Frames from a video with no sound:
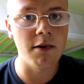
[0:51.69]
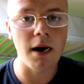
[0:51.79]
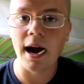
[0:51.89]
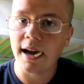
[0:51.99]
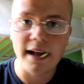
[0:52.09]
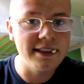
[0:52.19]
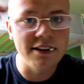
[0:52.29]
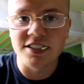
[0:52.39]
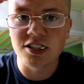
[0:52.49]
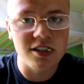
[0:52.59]
I, I, I,
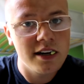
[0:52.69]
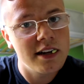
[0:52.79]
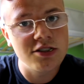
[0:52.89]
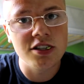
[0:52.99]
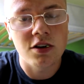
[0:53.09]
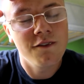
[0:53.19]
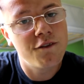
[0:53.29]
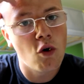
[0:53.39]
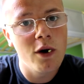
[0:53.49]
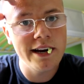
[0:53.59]
there's this there's this
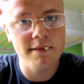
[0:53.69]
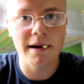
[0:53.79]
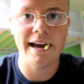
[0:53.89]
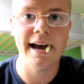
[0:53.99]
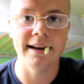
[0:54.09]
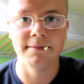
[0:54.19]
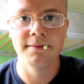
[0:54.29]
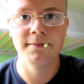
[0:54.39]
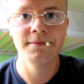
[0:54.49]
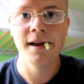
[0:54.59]
void in my head.
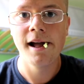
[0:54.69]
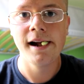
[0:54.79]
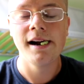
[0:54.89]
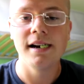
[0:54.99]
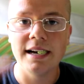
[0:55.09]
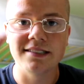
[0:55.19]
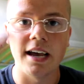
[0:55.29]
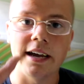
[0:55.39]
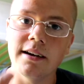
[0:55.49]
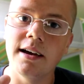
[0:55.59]
It's
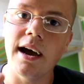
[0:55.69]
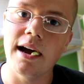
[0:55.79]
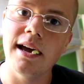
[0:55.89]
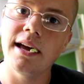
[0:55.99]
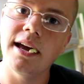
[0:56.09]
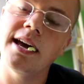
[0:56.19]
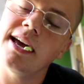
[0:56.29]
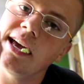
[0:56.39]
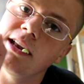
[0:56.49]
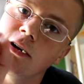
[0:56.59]
like uh,
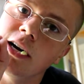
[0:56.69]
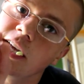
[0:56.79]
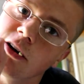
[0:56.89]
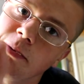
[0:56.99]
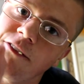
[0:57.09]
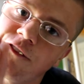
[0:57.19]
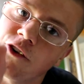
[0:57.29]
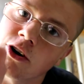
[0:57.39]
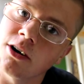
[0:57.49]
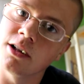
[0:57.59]
it, it'll it'll be
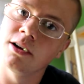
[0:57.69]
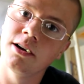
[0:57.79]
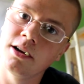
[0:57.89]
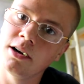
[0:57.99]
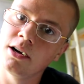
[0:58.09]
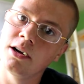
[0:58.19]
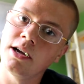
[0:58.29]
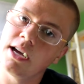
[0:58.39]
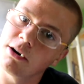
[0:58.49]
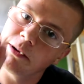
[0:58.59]
full
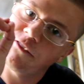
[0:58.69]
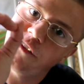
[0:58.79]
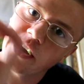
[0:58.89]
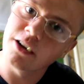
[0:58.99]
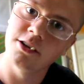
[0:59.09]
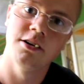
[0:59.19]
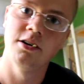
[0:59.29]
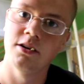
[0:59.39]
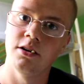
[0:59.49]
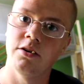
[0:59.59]
It'll be filled
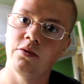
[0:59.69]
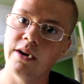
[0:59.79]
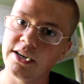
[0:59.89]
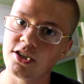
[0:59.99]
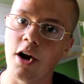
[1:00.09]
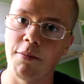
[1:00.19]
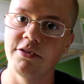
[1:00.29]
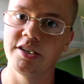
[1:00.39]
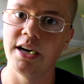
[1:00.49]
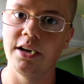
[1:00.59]
when I start
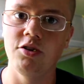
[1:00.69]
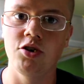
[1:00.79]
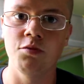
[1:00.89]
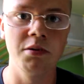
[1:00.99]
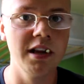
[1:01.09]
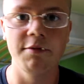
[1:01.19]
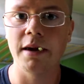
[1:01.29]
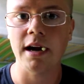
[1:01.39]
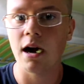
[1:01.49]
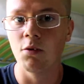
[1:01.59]
posting on YouTube. Believe
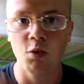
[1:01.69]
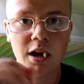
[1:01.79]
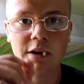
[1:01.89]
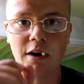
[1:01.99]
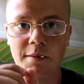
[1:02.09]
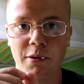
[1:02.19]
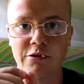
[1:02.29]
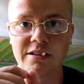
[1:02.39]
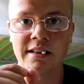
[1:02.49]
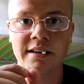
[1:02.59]
me, I really want to
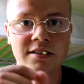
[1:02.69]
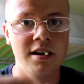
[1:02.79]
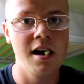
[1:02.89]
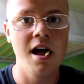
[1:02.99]
post on this.